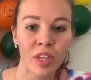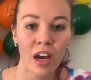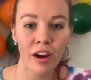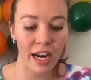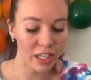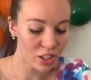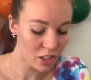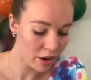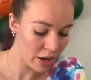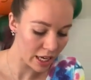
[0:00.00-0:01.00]
Alrighty,
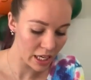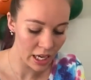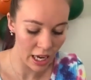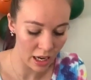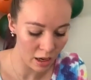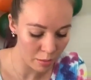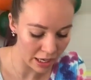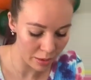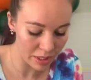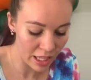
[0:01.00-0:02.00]
so again, my
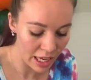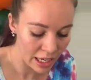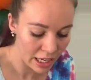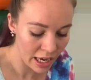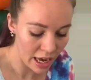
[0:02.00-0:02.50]
name is Lainey.